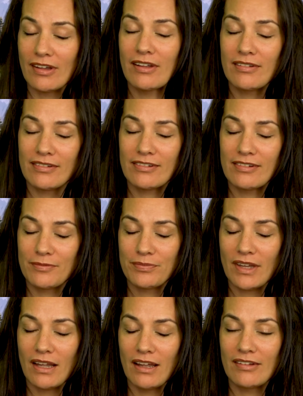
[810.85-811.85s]
us
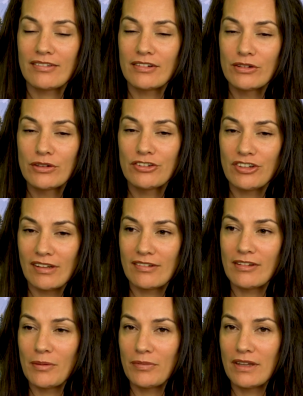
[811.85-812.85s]
a solution,
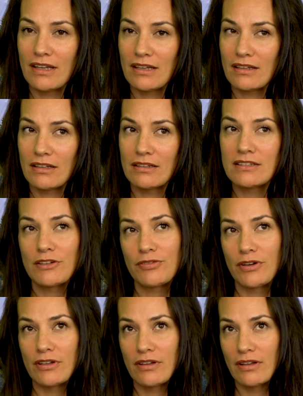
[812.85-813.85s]
something
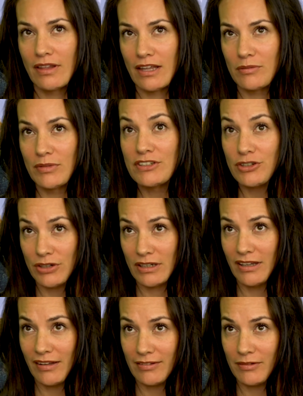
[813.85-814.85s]
different than
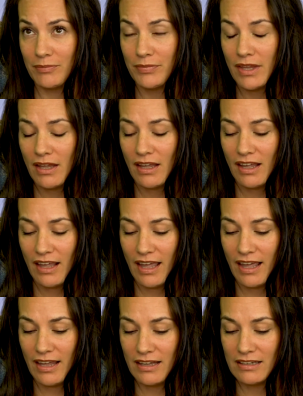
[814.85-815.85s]
materialism.
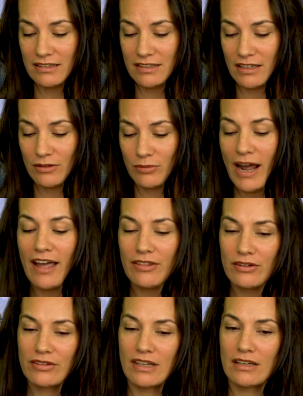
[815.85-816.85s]
And
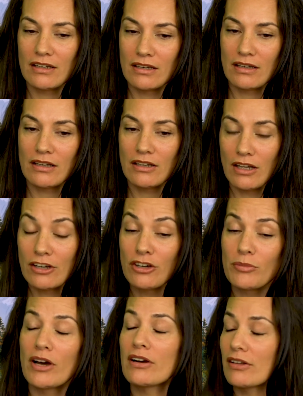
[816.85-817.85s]
rather than, in your
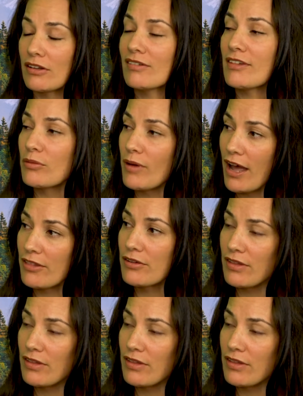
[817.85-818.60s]
model, you say, rather